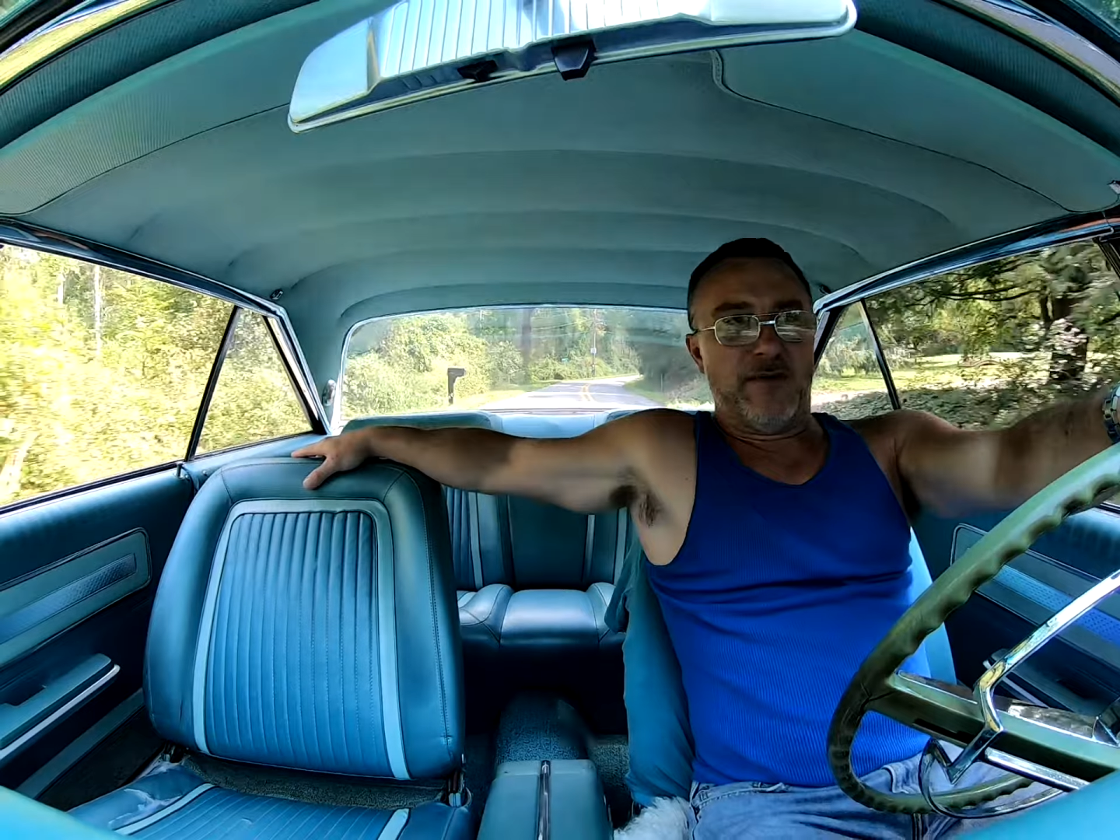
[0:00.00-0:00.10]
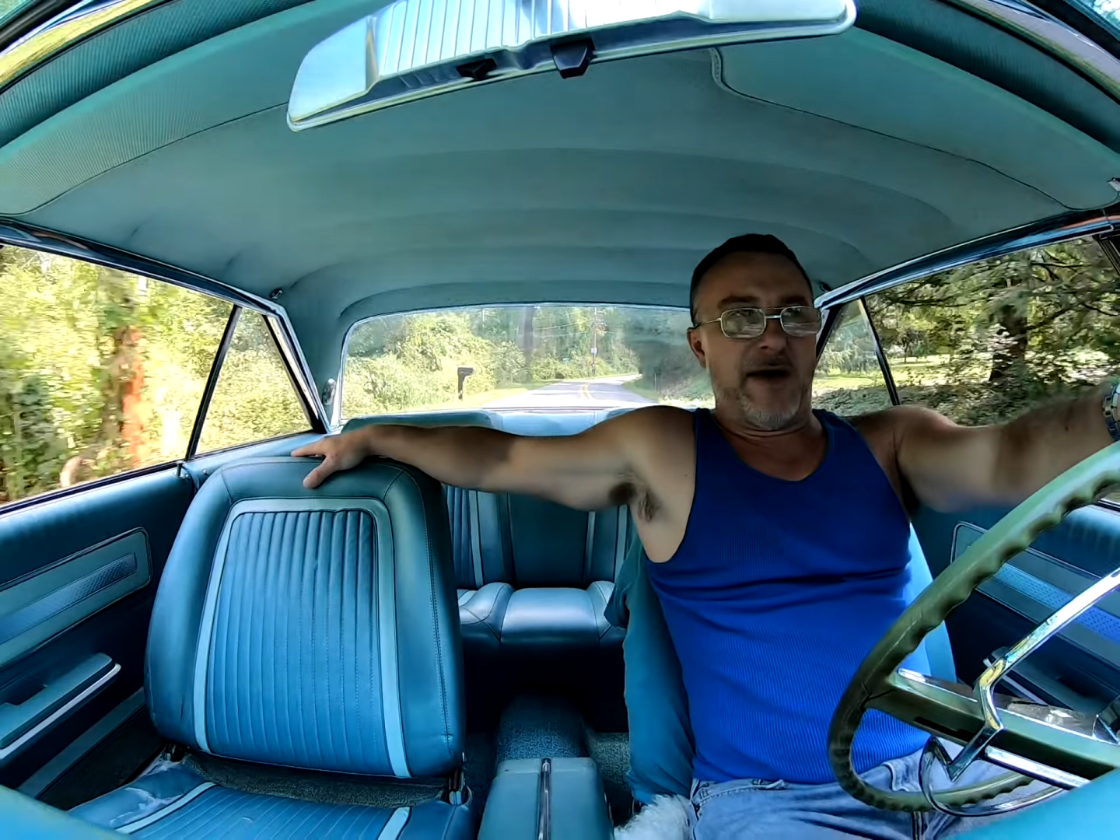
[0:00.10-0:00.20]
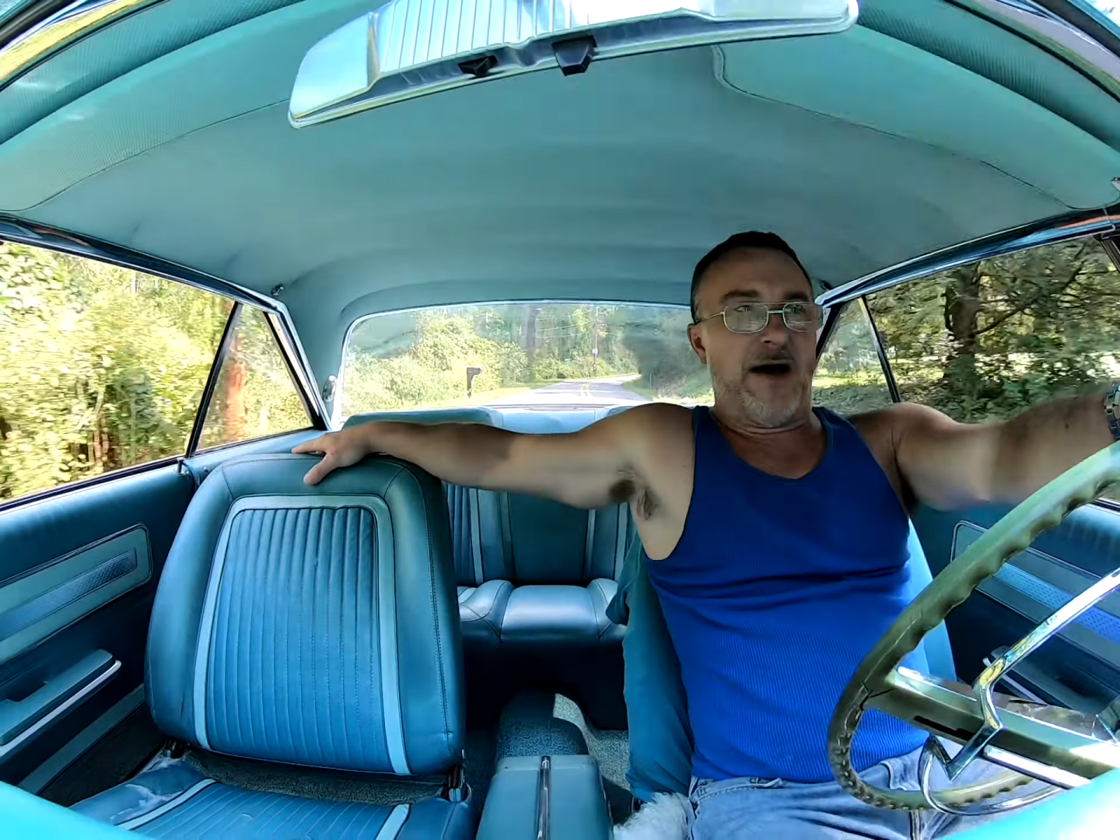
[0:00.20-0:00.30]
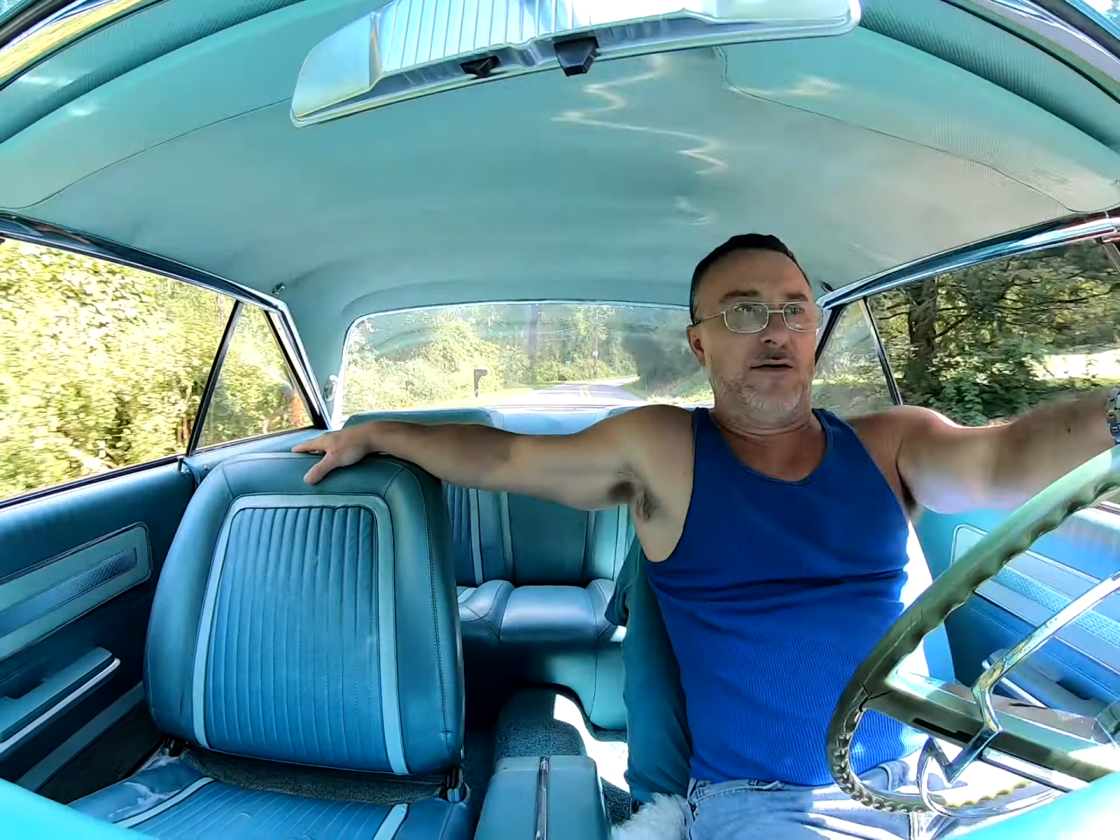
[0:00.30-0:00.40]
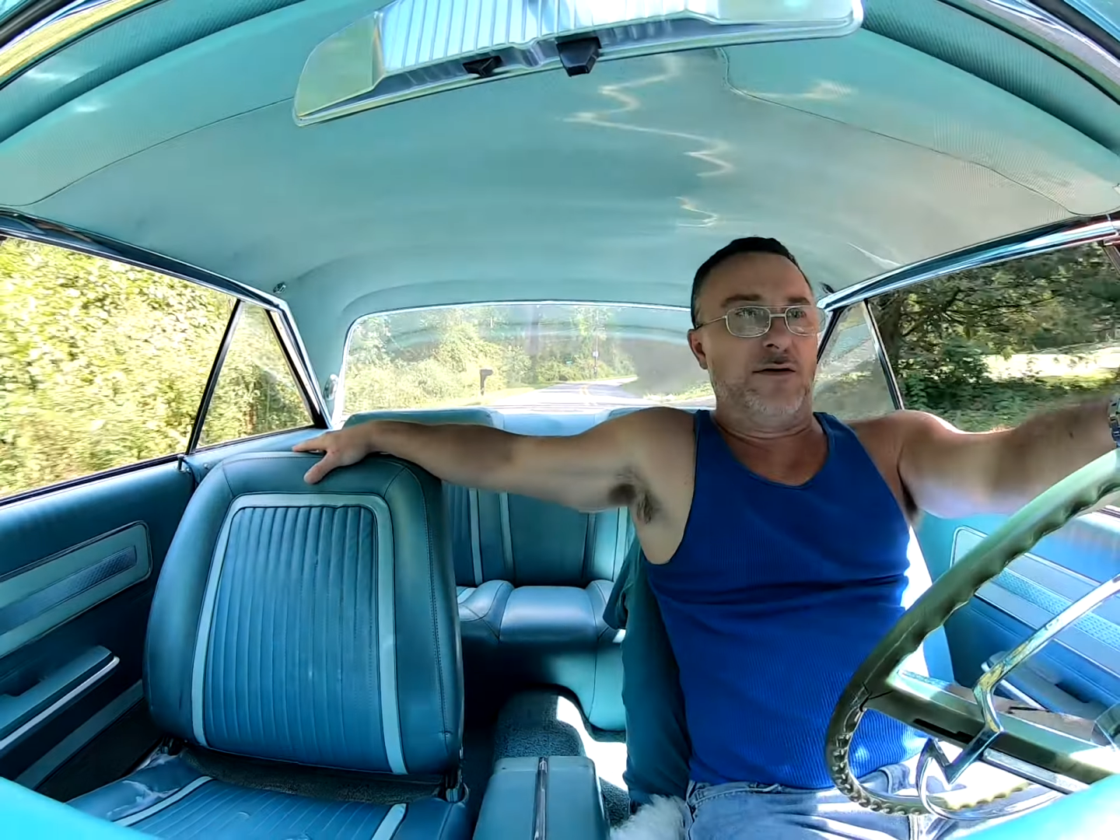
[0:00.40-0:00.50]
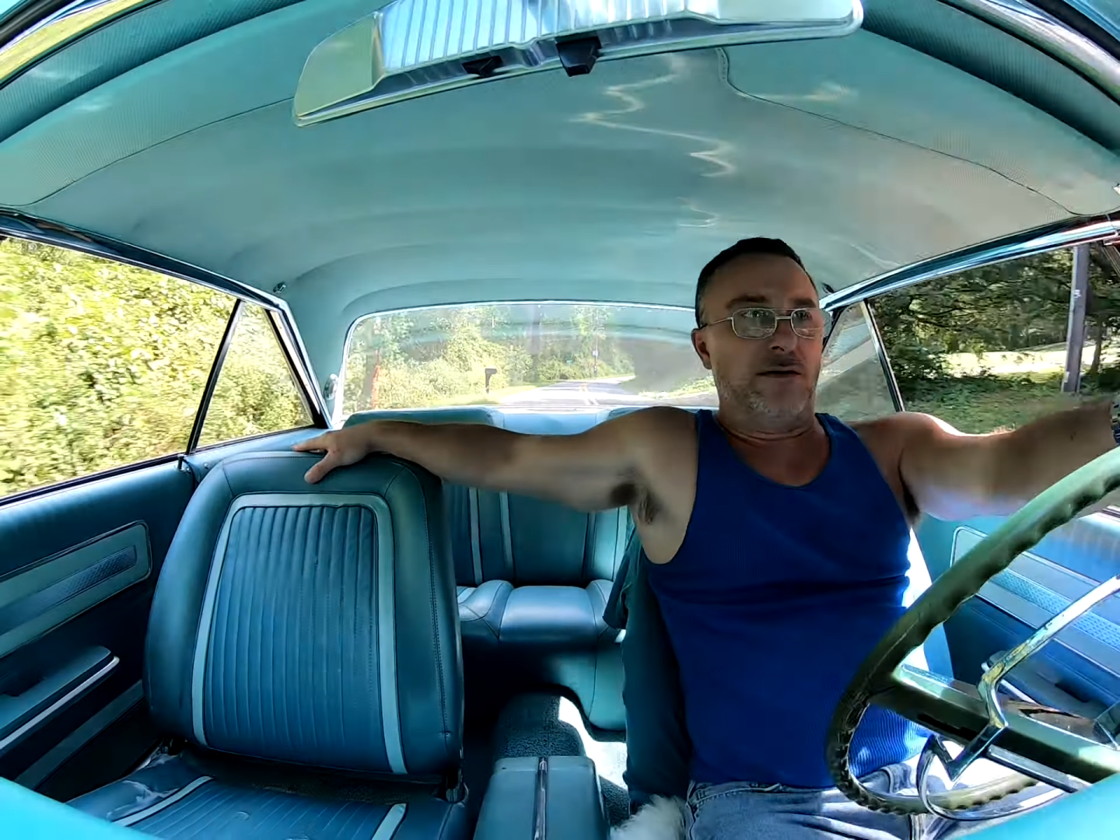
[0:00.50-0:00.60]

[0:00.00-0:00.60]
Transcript: about